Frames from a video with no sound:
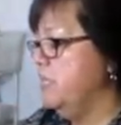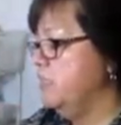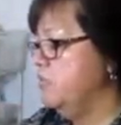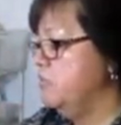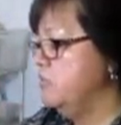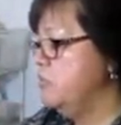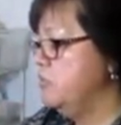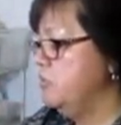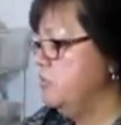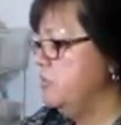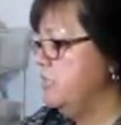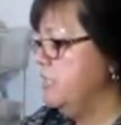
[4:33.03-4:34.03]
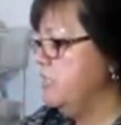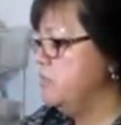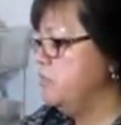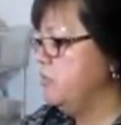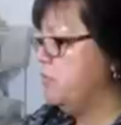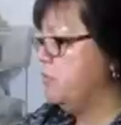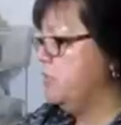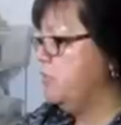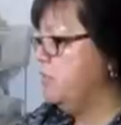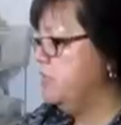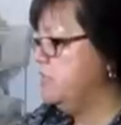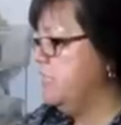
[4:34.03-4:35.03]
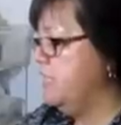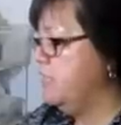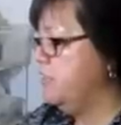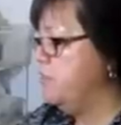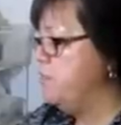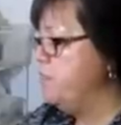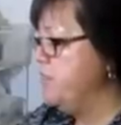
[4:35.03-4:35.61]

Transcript: Those two things work really well together.